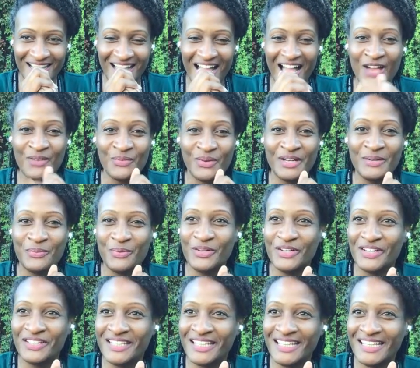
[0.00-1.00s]
I want to put
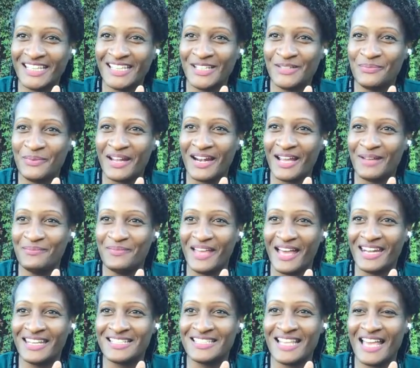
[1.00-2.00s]
her link in, but I'm
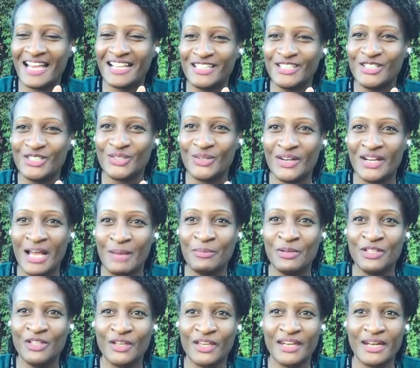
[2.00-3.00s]
not exactly sure. I'm going
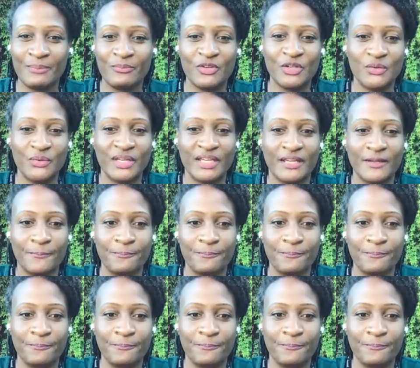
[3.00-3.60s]
to look it up real quick.